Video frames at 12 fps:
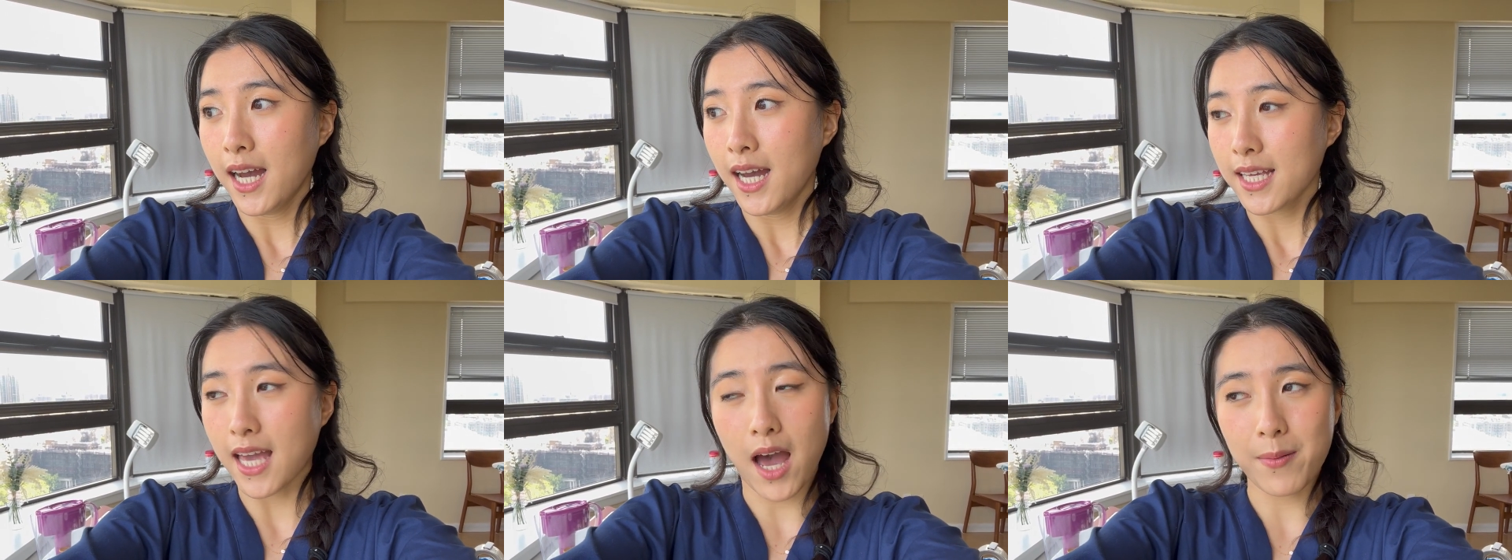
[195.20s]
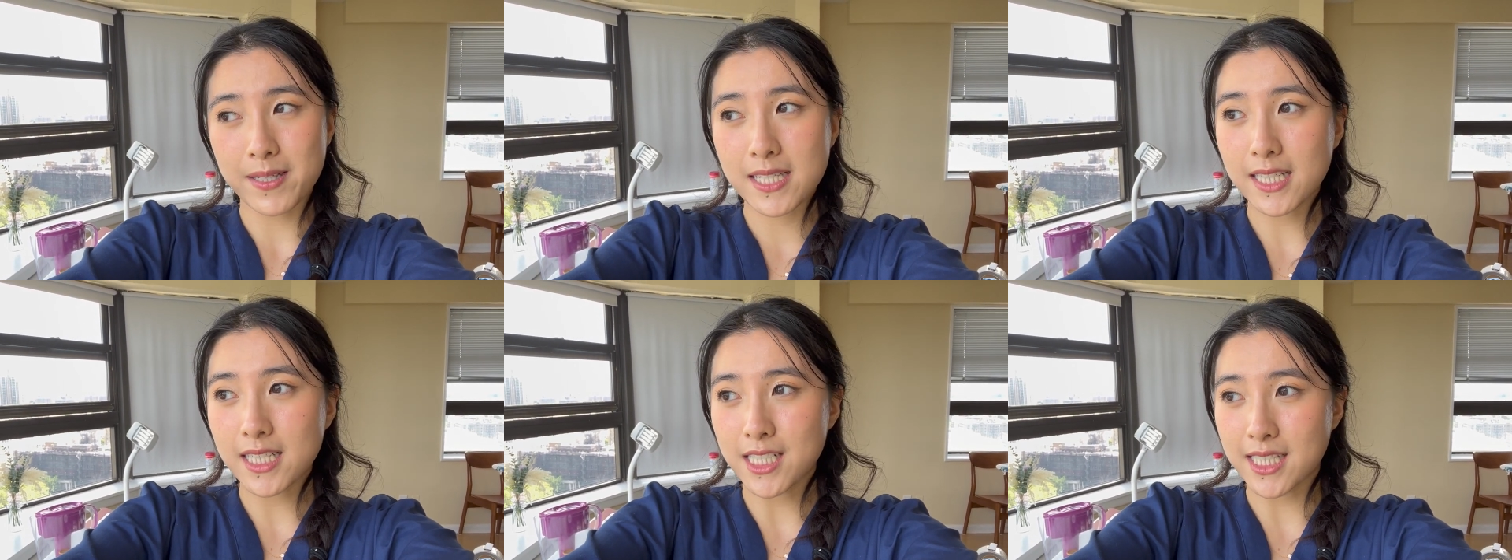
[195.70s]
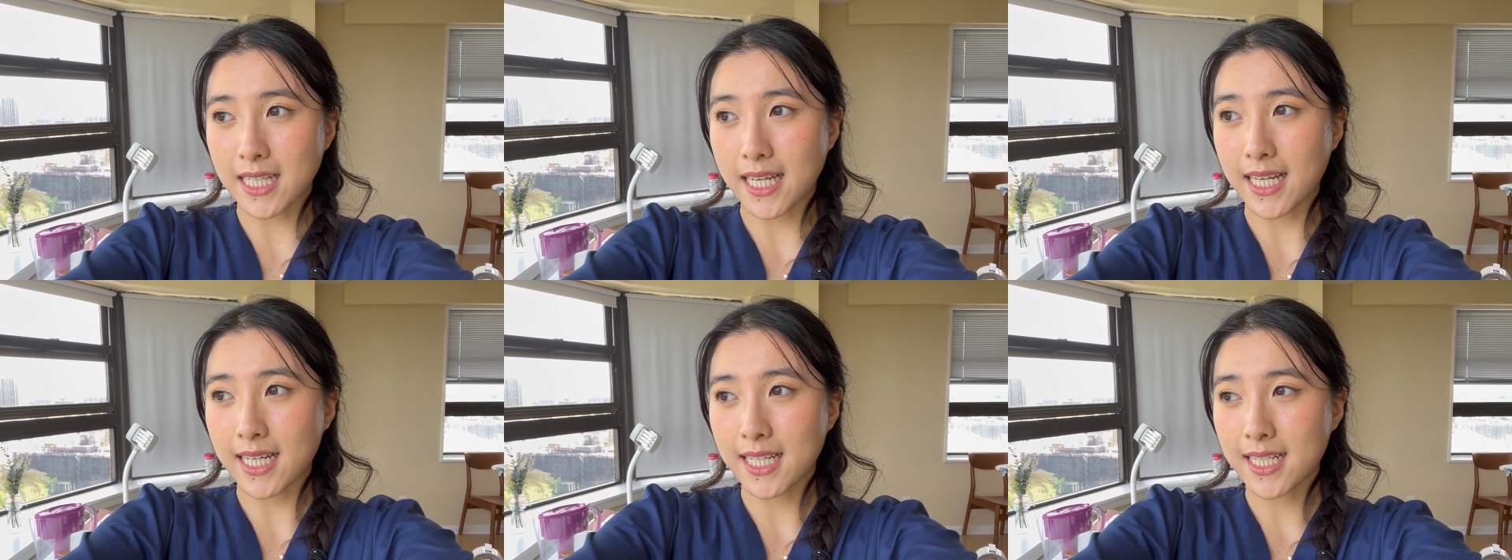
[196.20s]
yeah, basically just
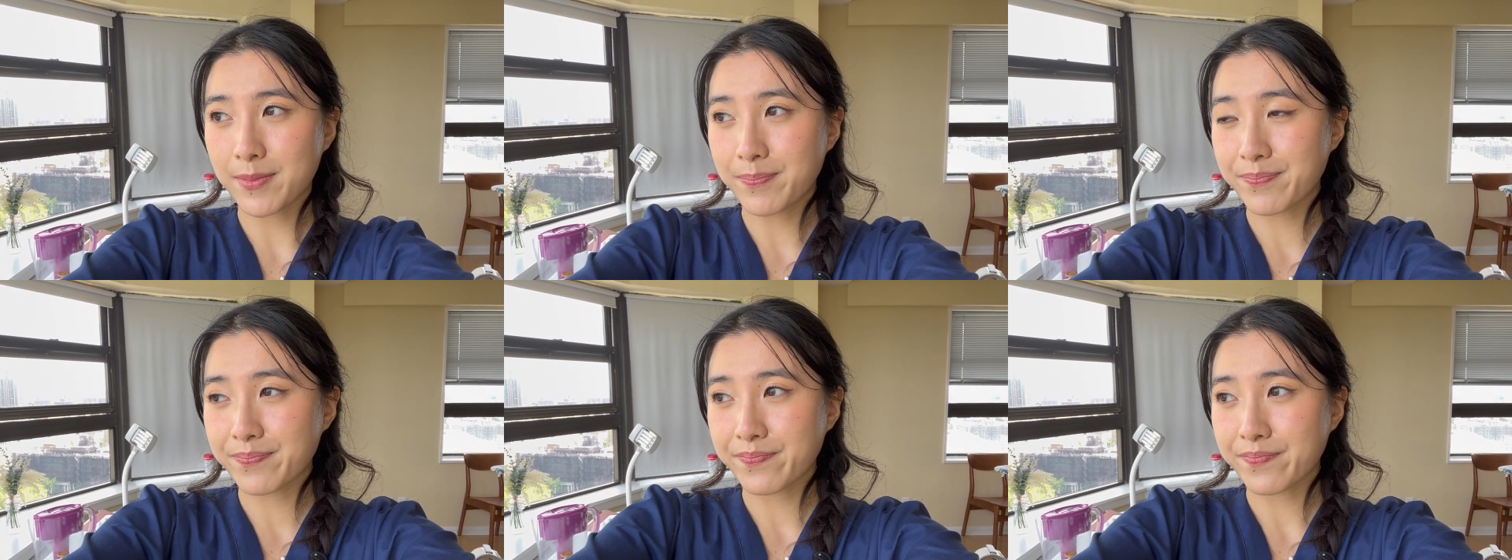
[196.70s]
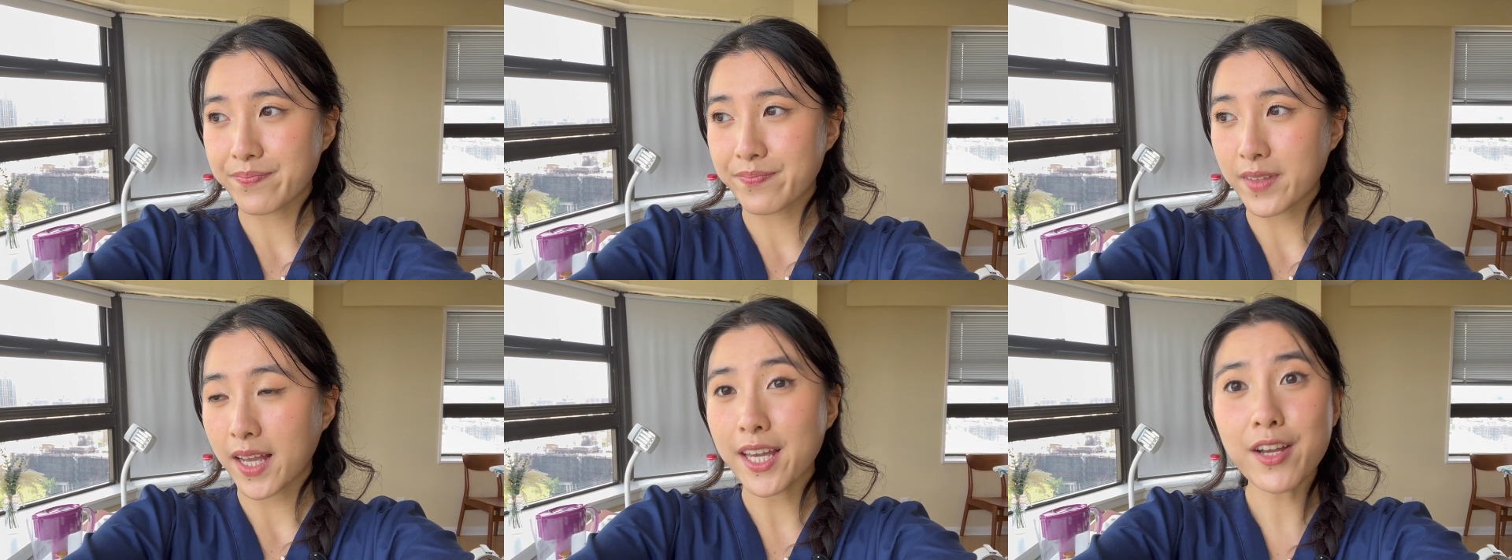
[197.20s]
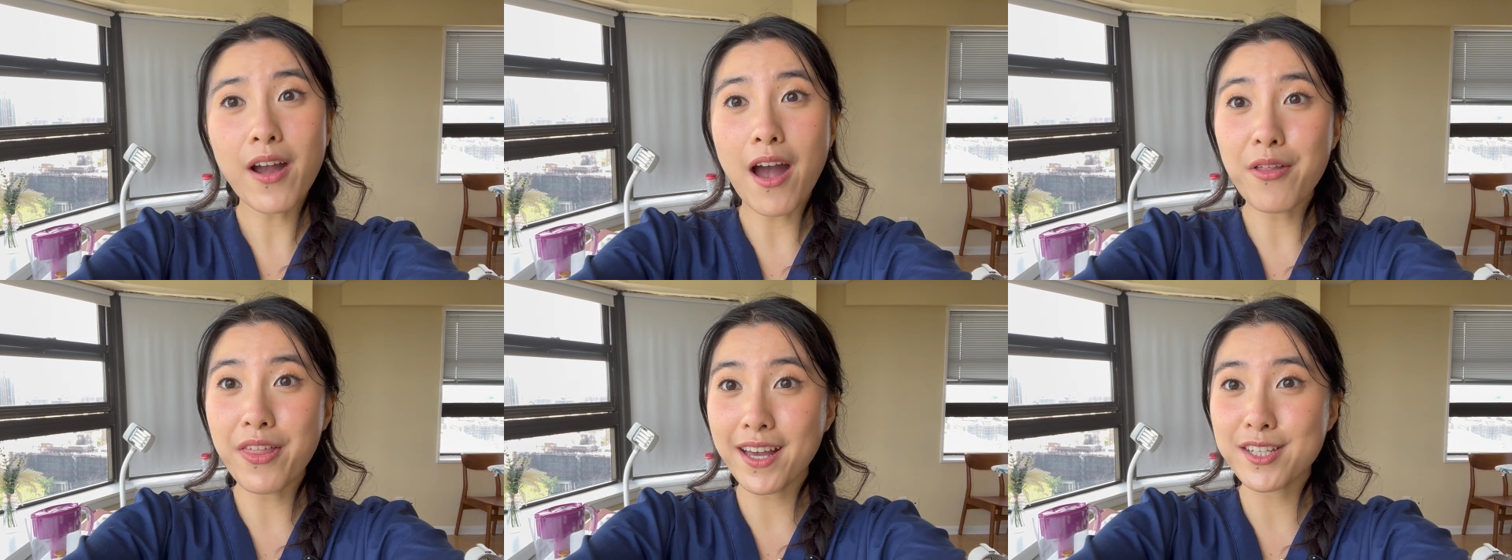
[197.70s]
like hear
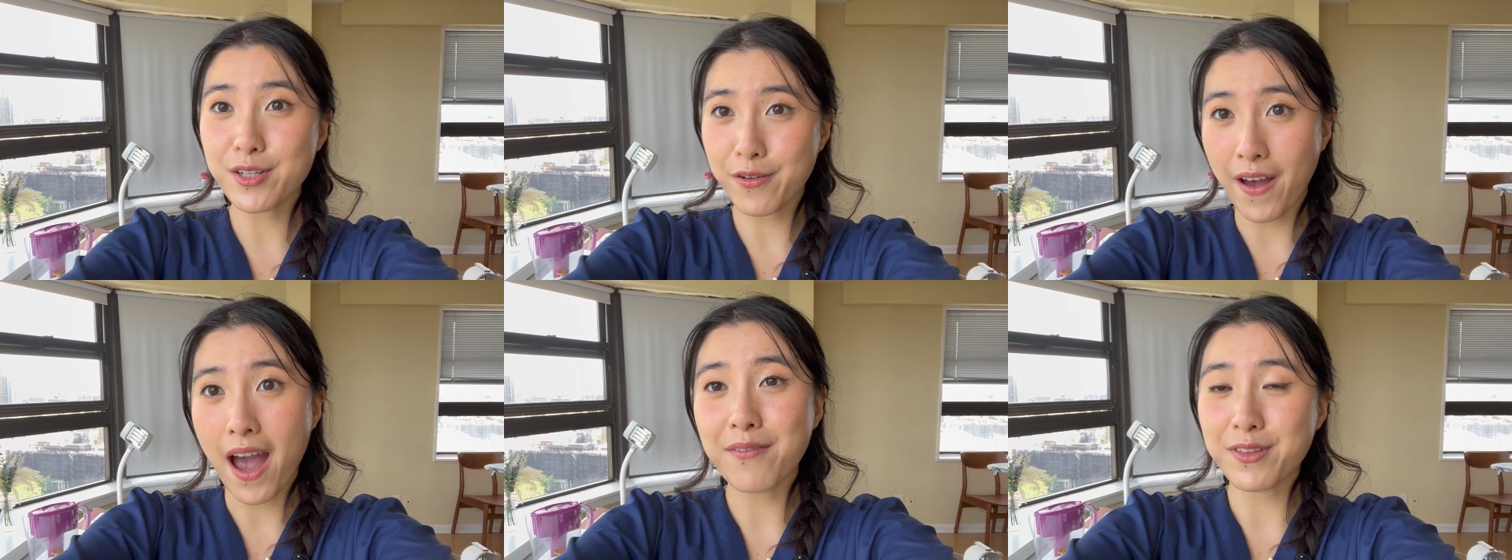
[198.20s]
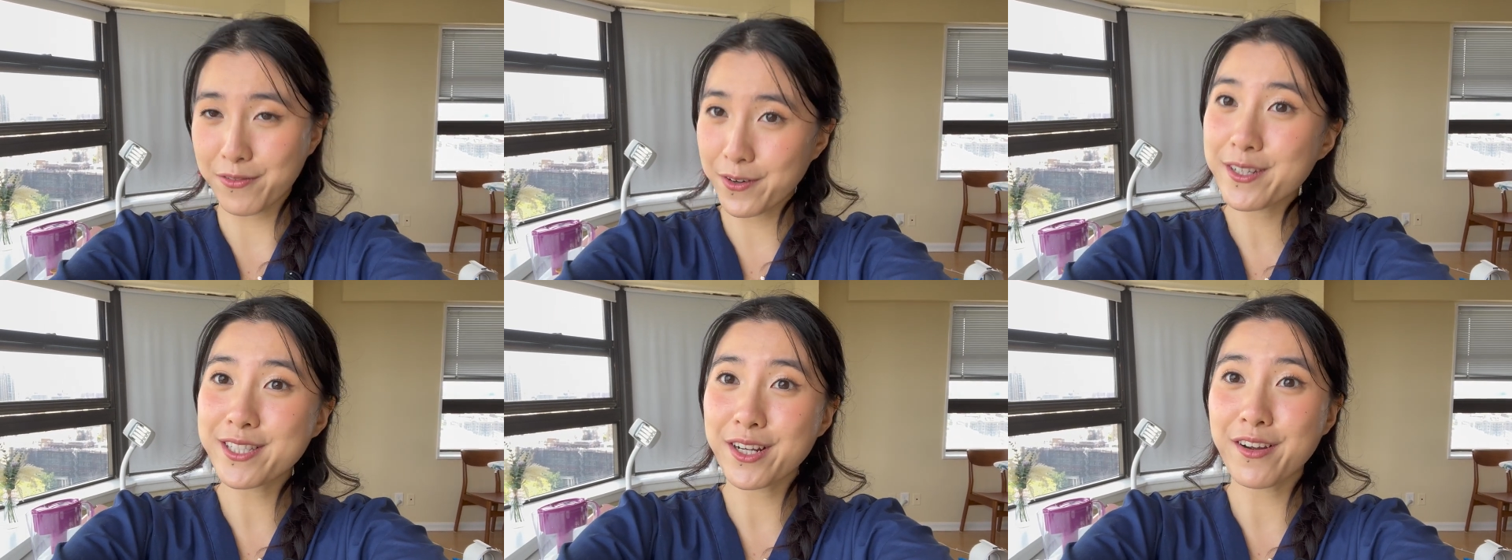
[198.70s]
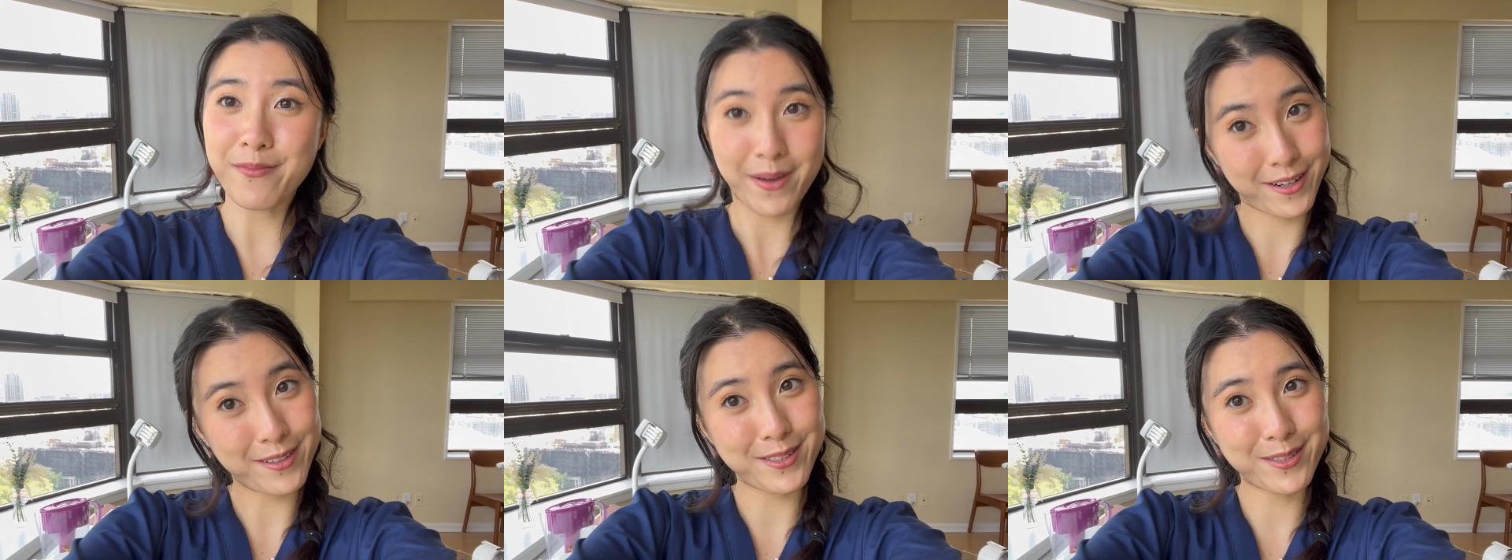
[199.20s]
how they survived their first year of
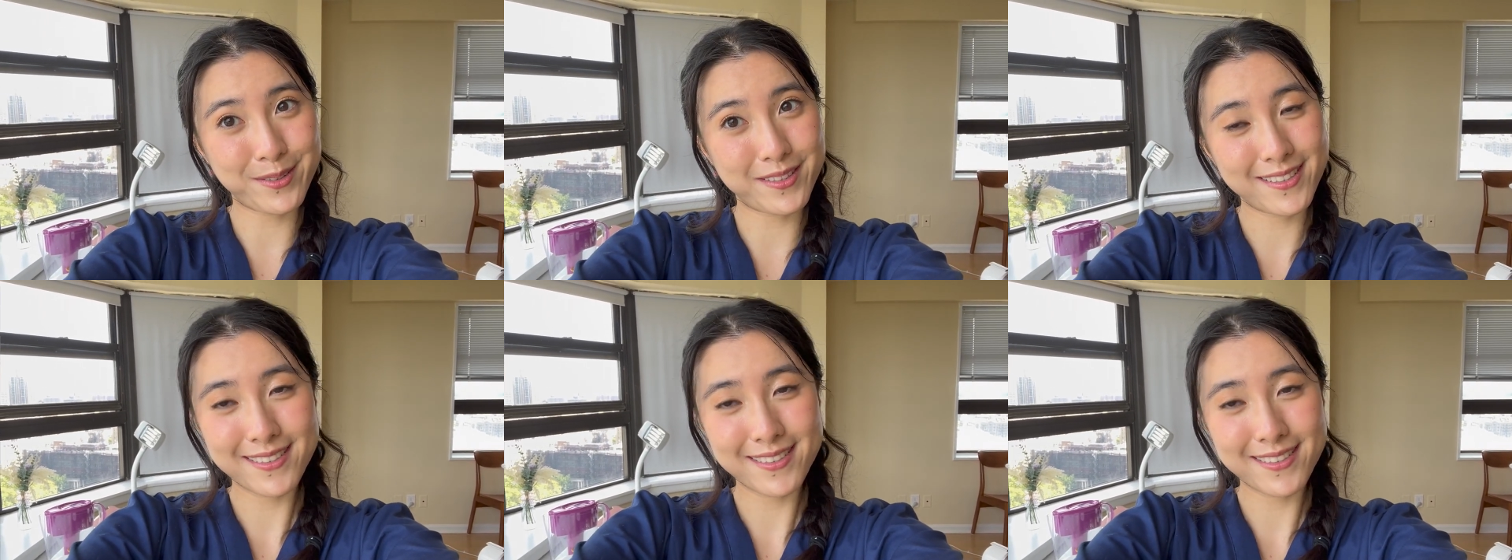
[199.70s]
medical school.